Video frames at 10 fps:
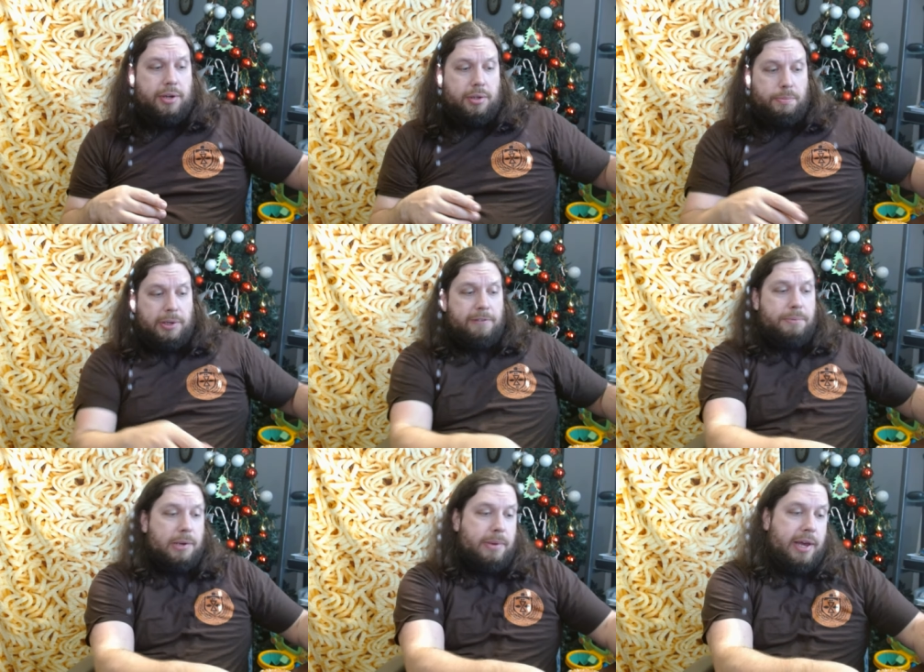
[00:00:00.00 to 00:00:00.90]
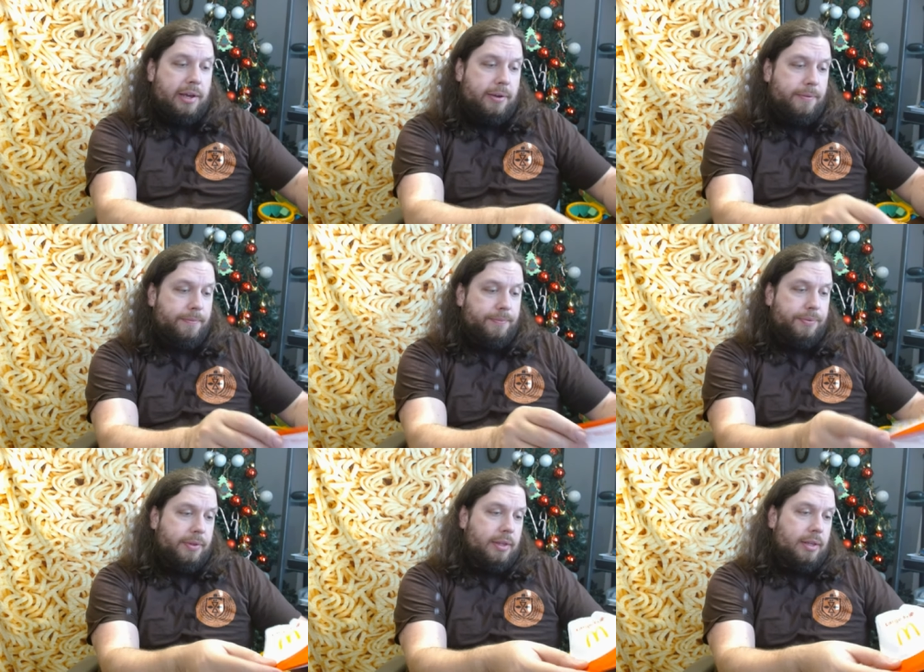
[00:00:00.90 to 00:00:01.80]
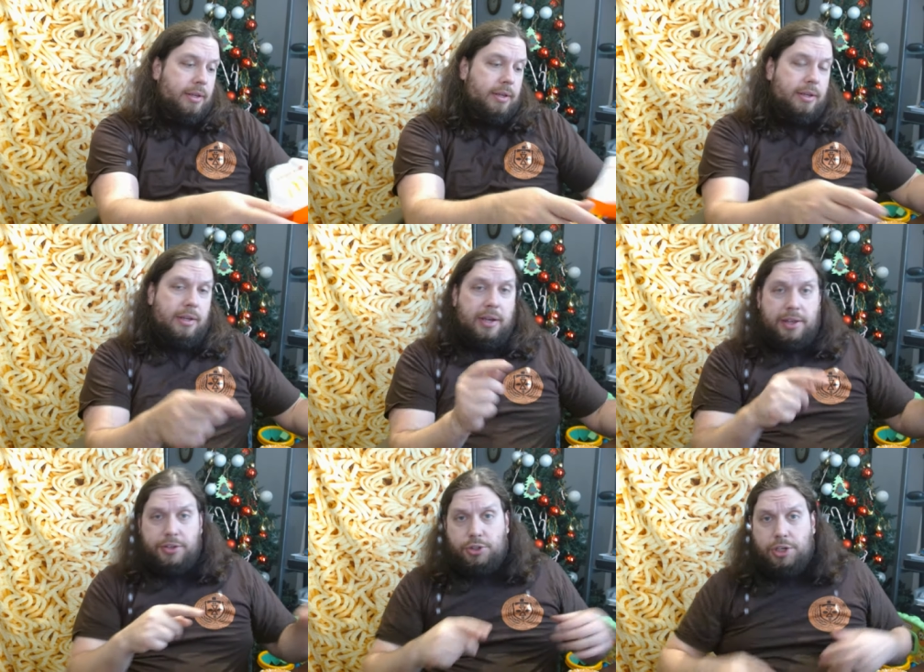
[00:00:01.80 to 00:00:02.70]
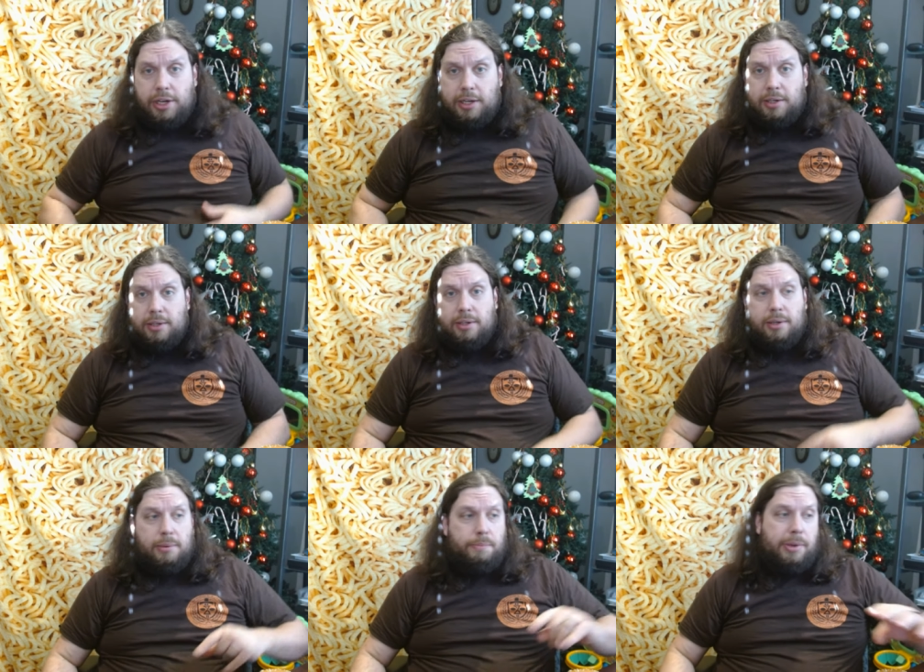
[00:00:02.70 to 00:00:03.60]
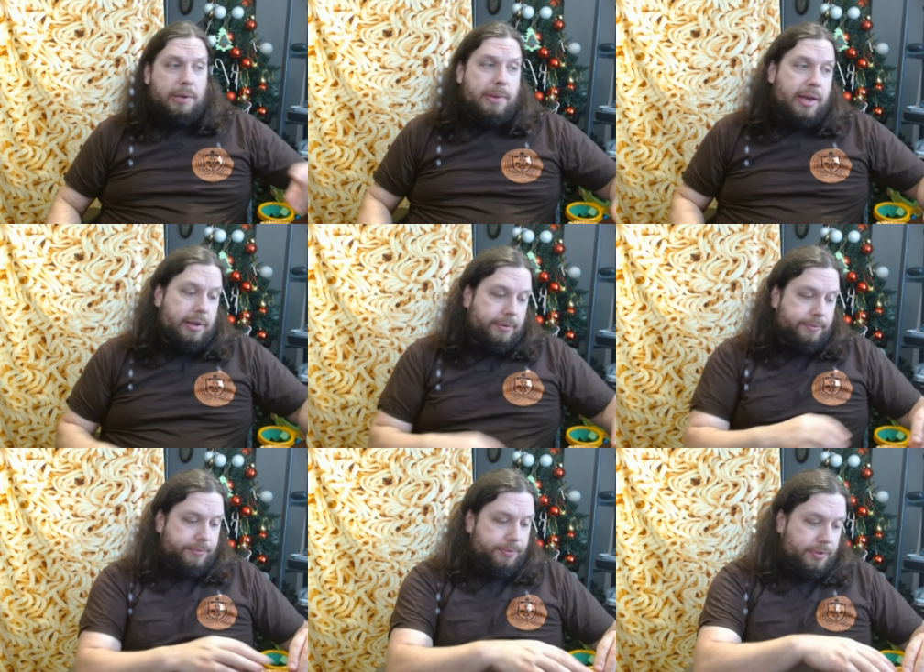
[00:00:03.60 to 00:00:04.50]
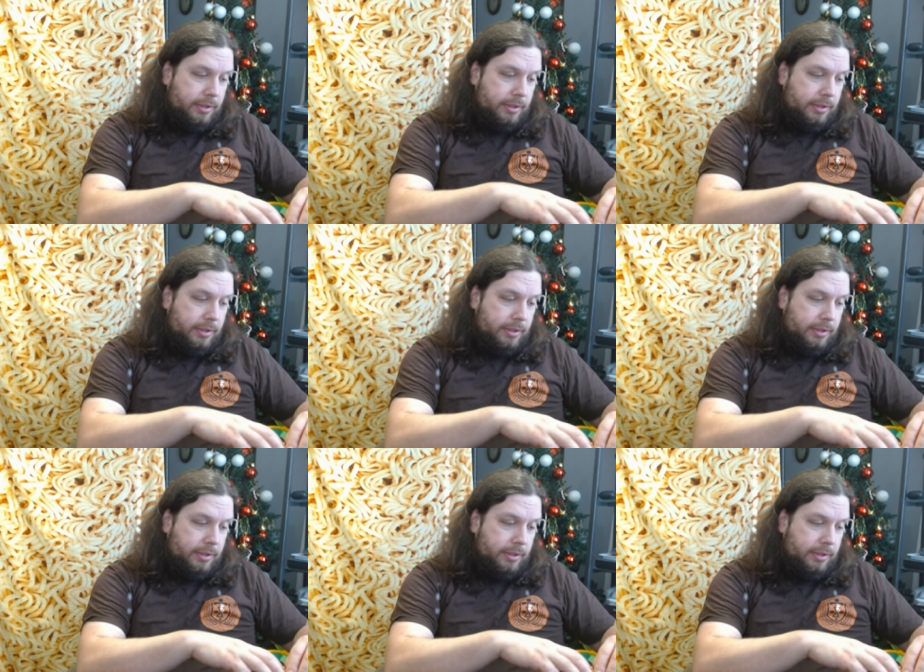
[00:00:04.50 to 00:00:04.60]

a regular beef Big Mac and the chicken Big Mac.